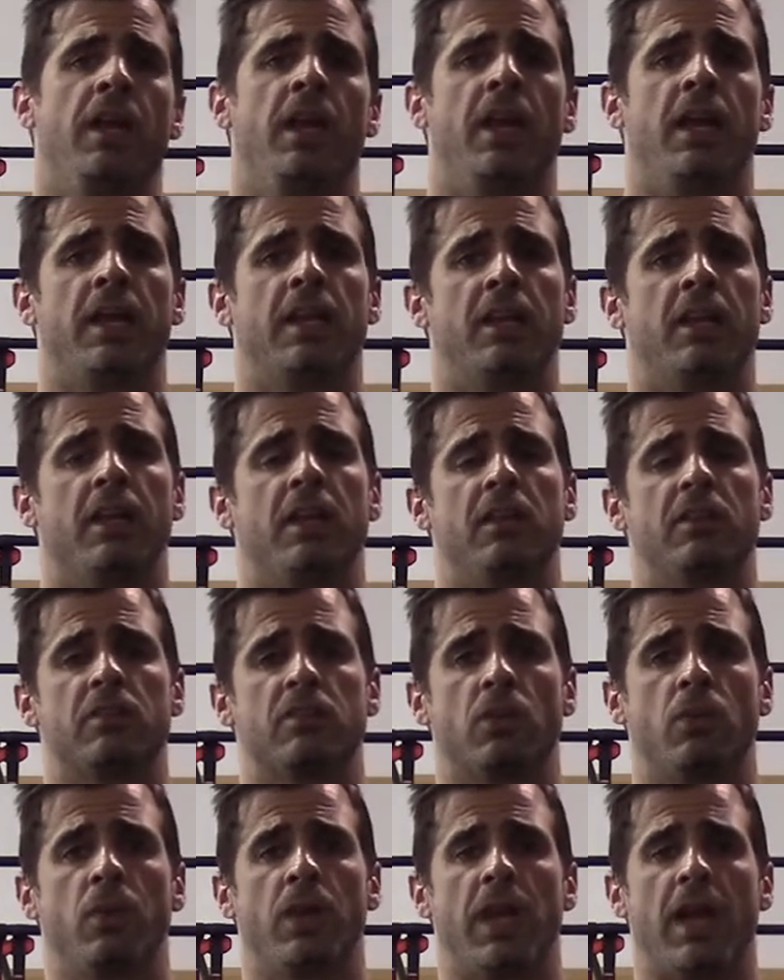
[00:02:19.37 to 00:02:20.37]
and
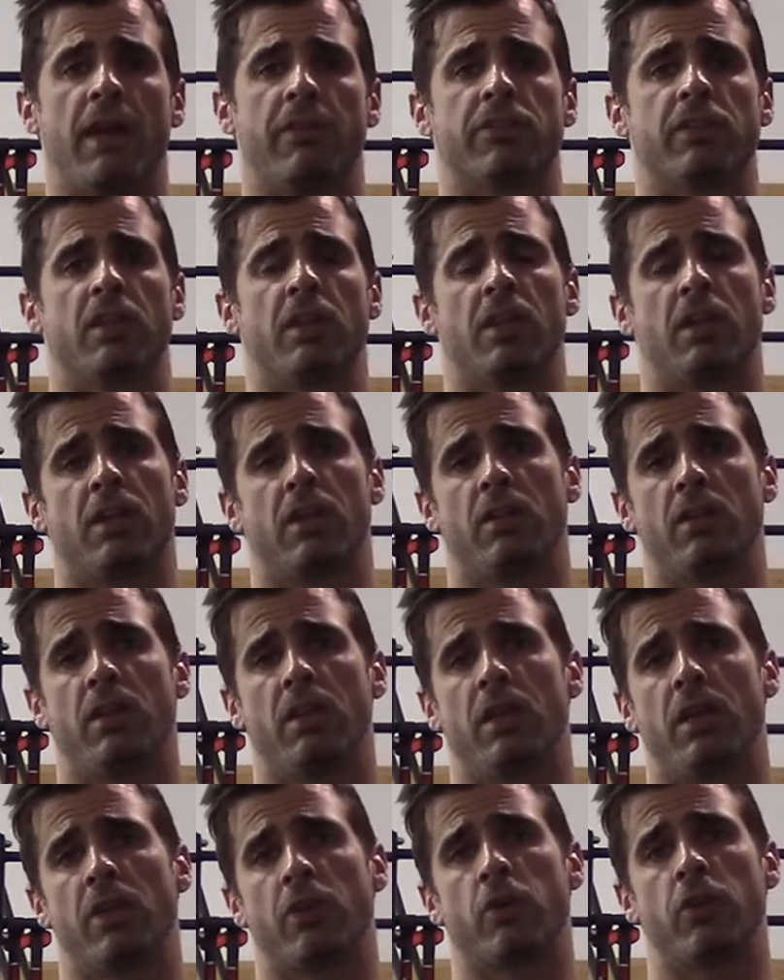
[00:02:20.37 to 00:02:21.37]
so we have to
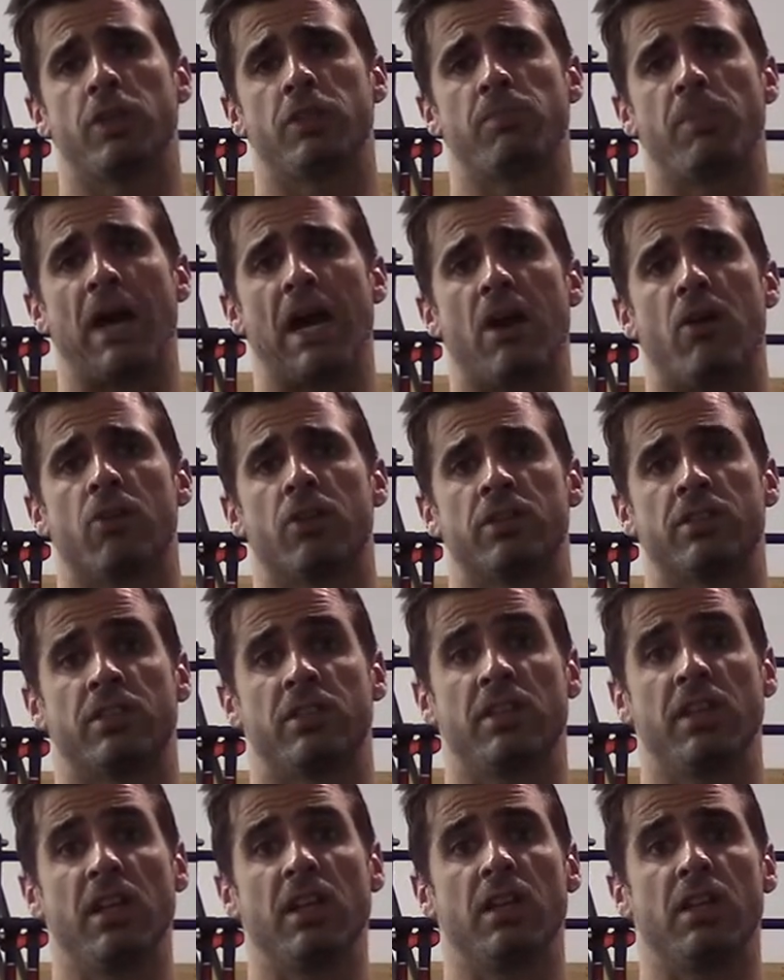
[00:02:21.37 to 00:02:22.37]
increase power
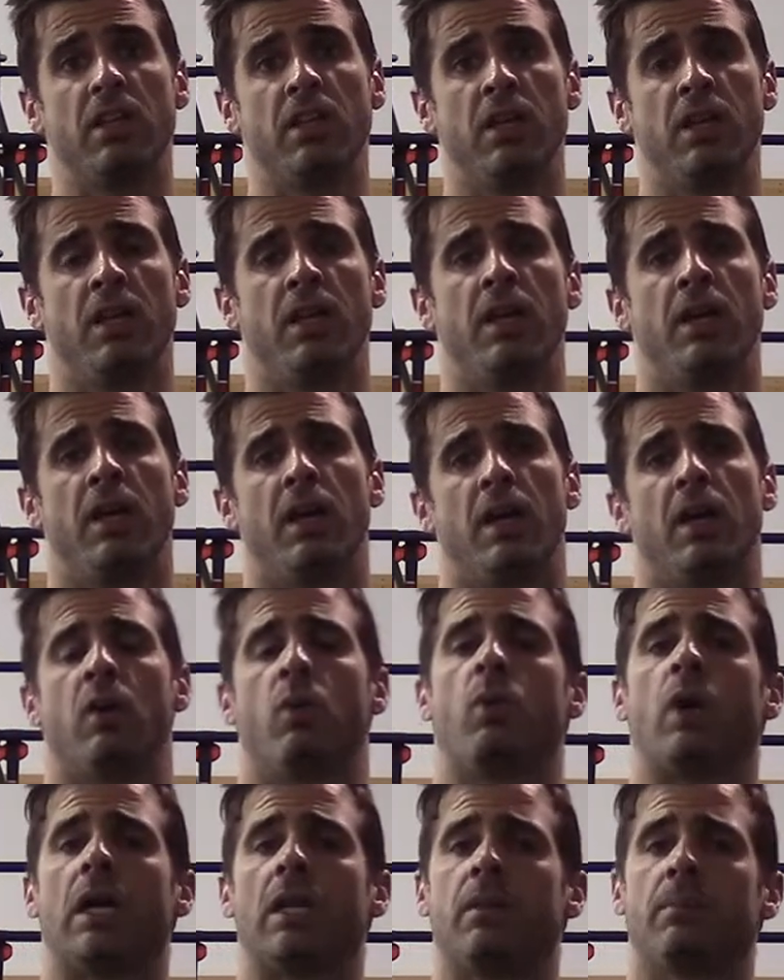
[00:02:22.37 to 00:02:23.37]
still
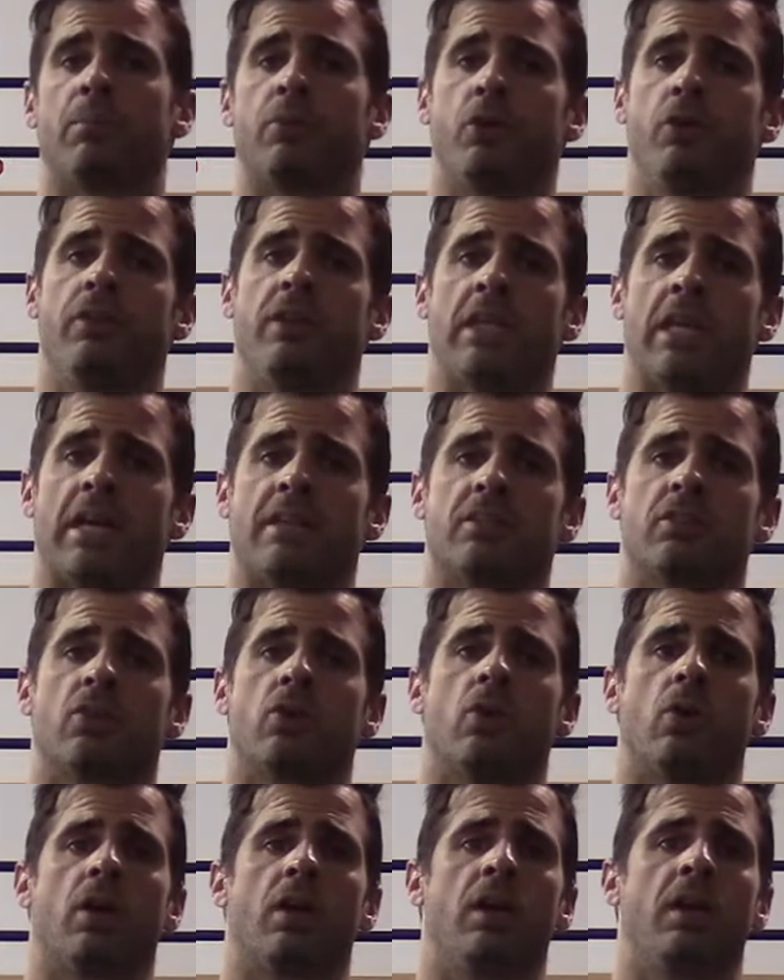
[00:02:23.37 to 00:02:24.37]
while improving that
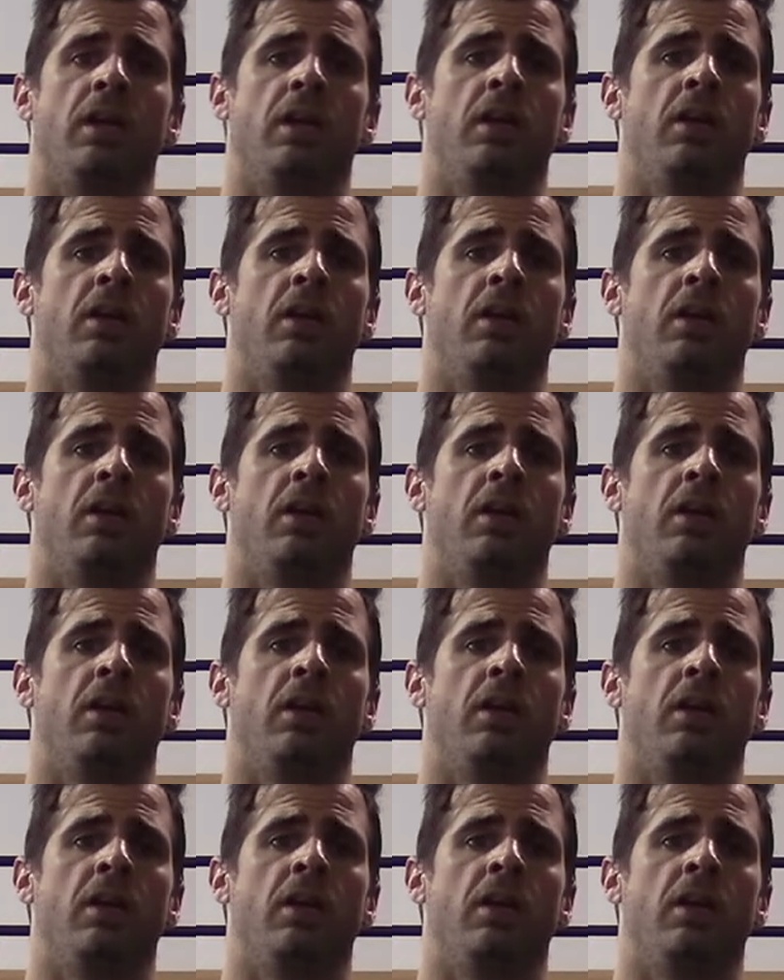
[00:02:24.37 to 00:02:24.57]
score.